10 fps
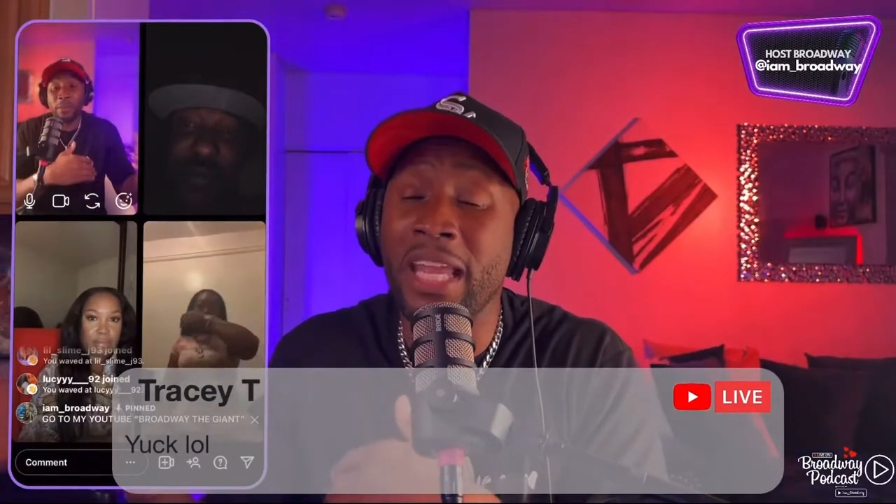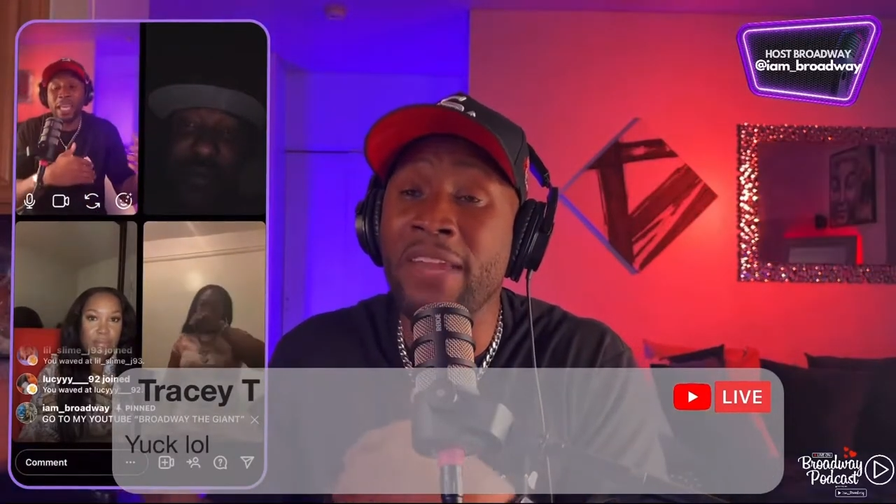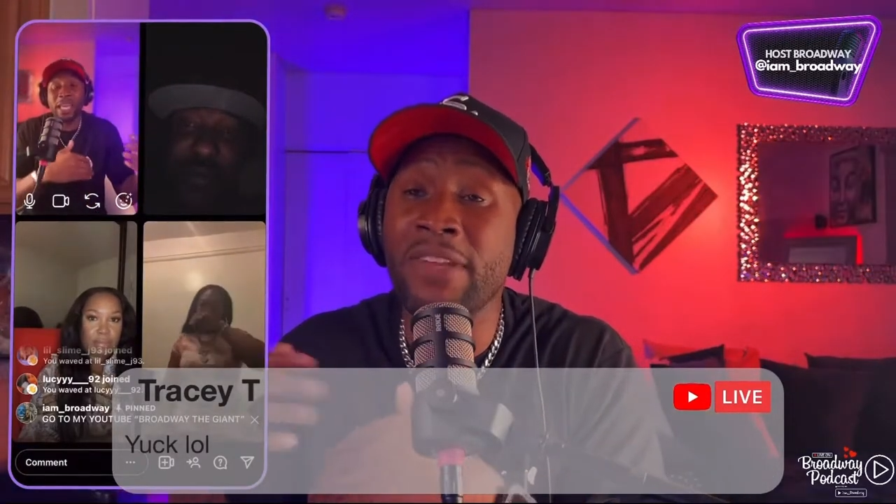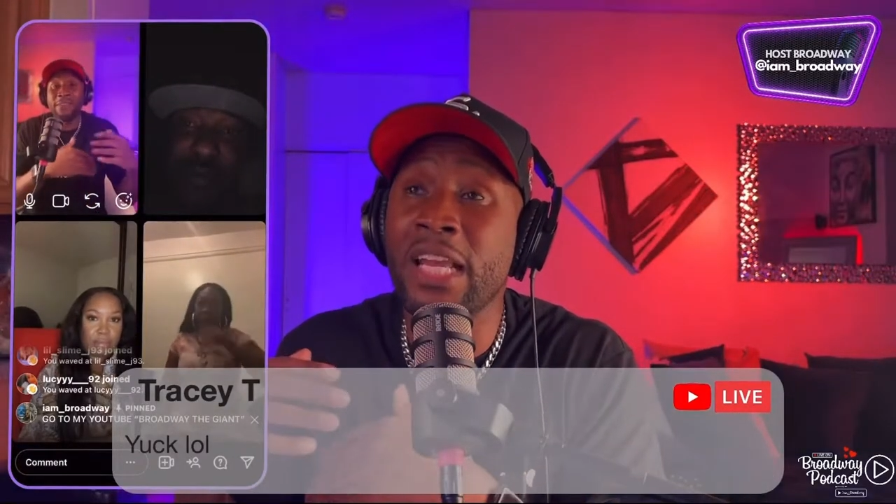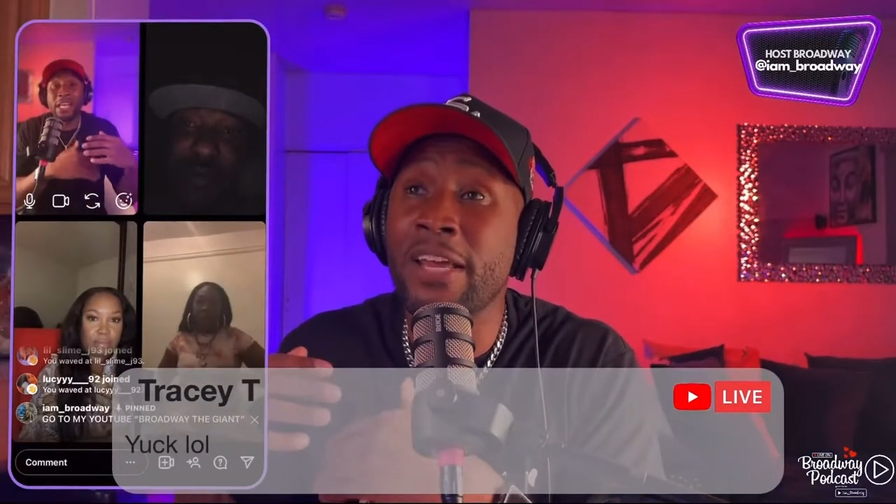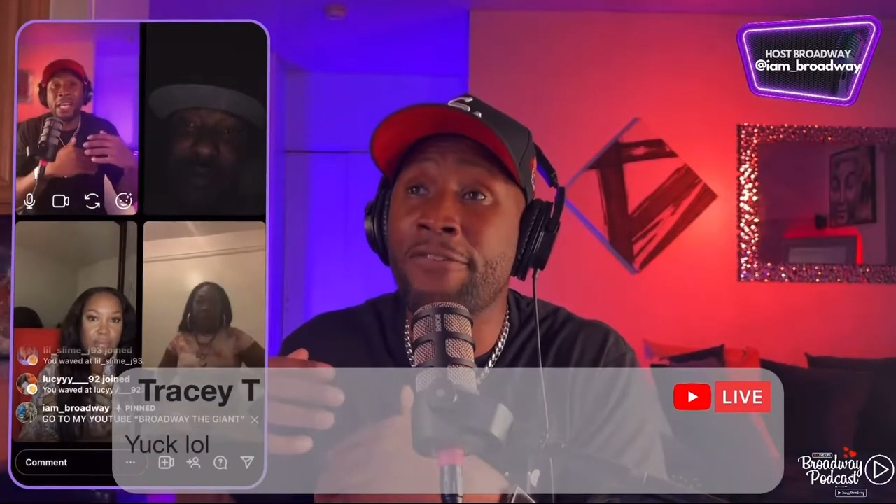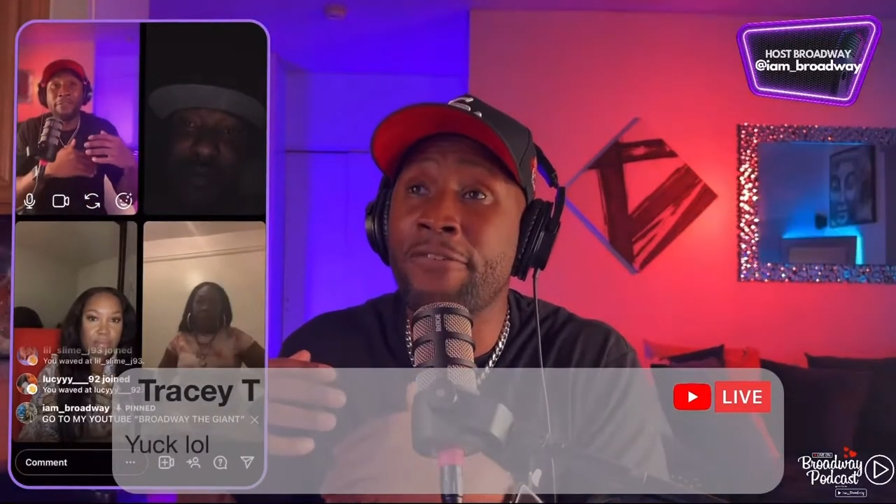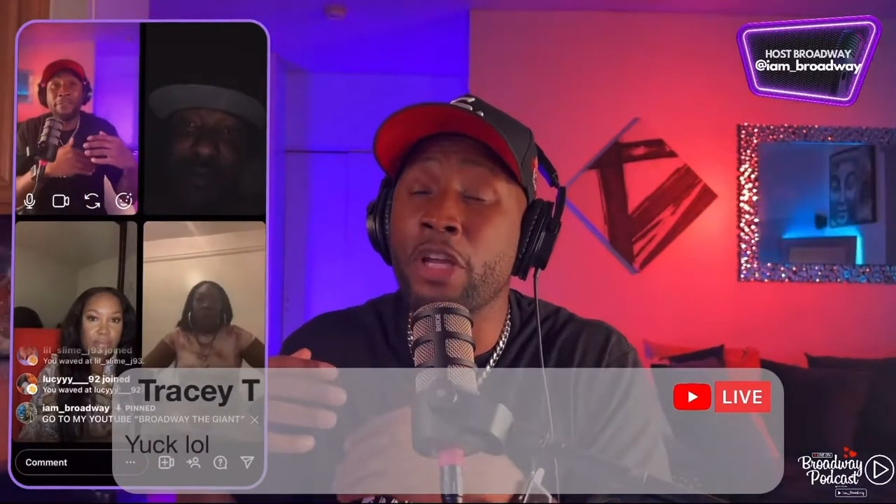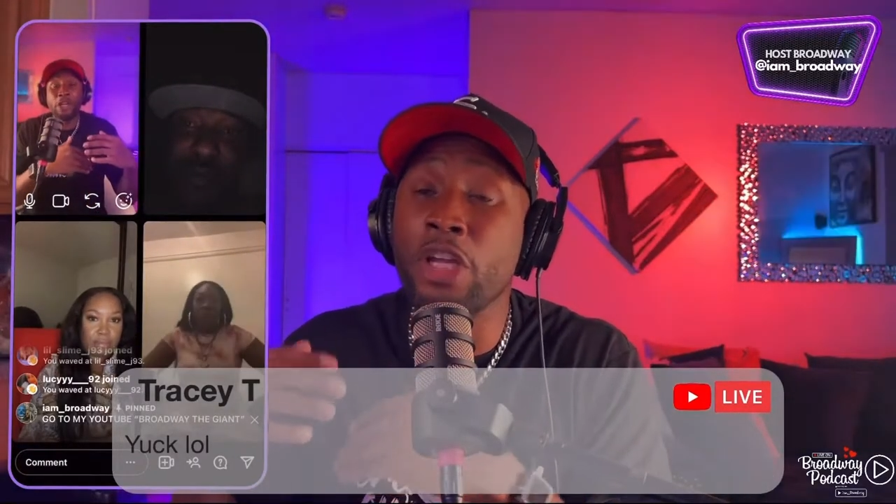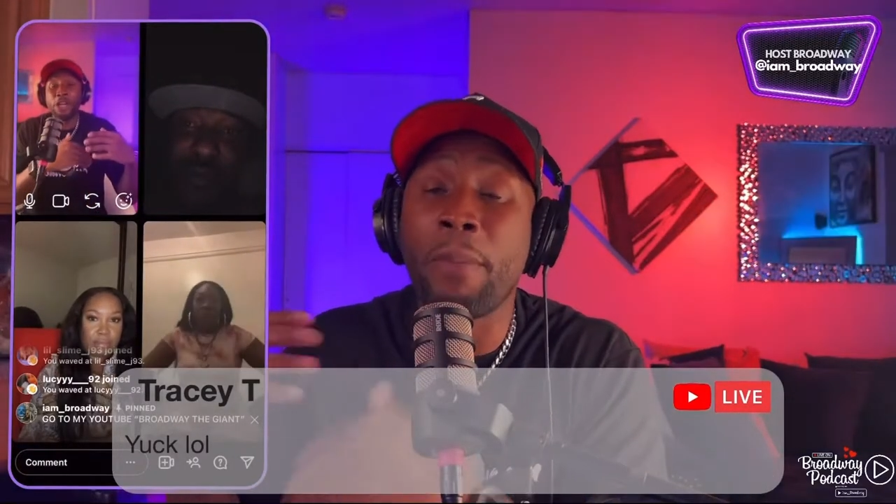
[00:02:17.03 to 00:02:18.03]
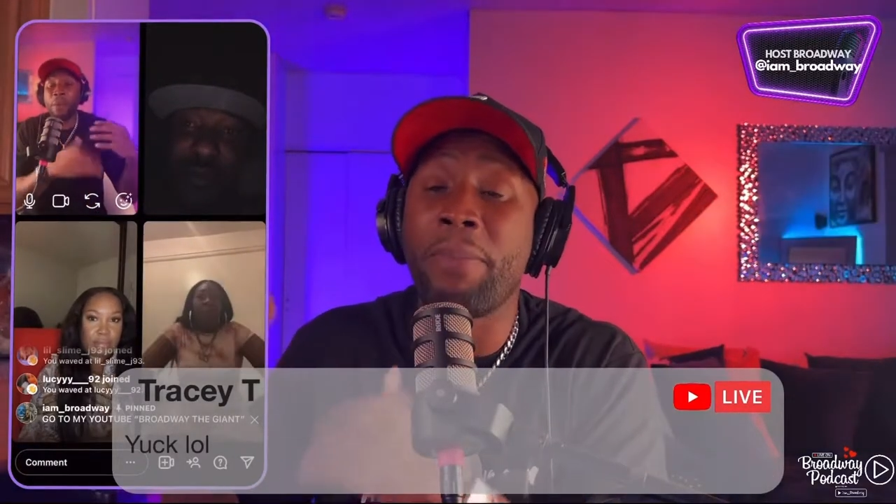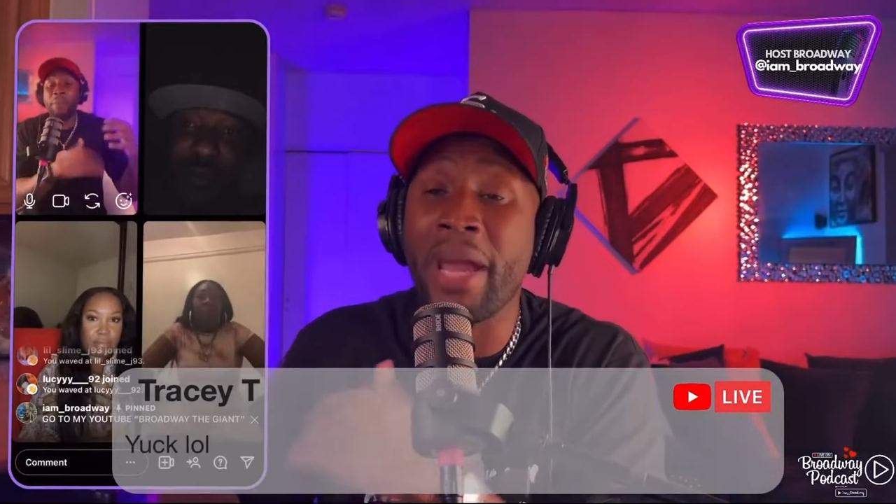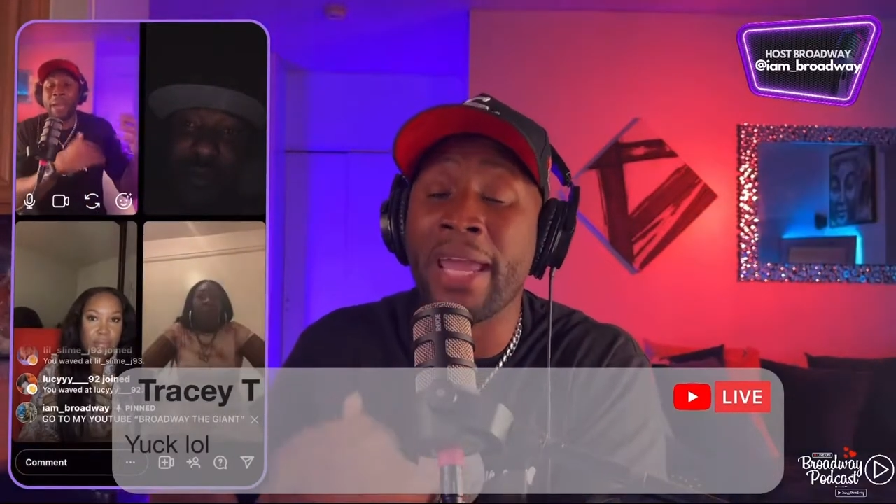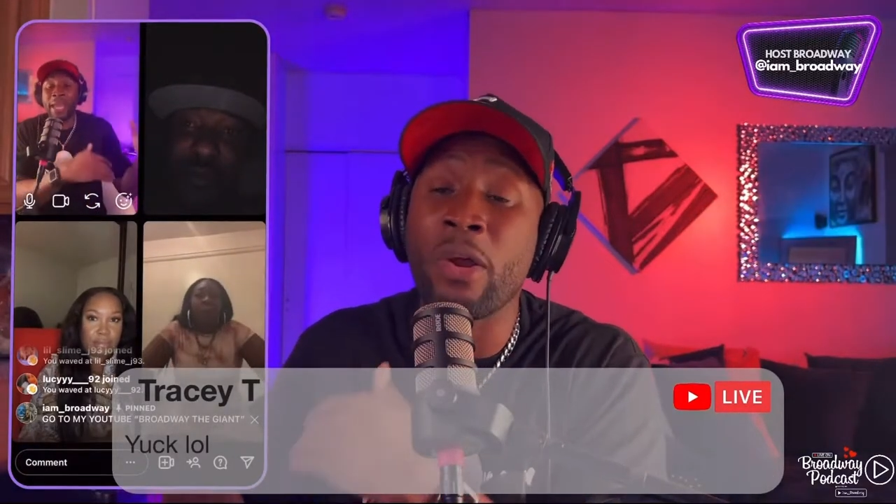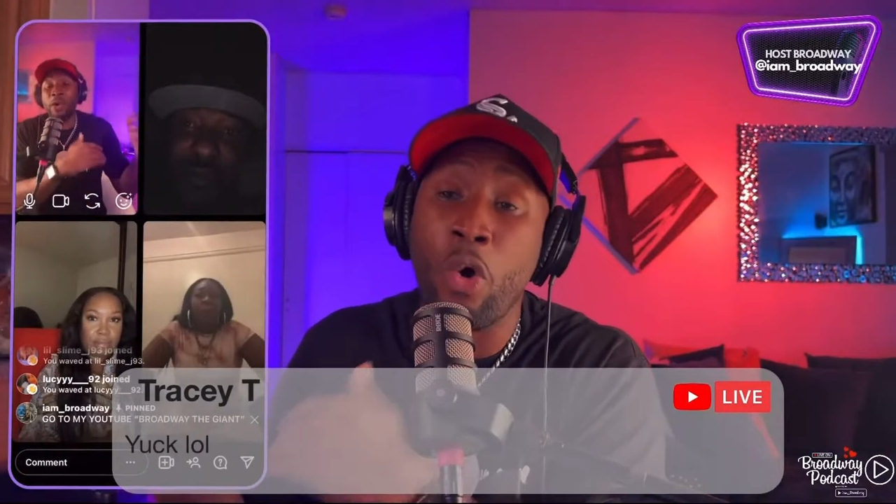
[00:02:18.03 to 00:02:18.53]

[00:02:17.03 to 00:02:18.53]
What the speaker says: even if you're paying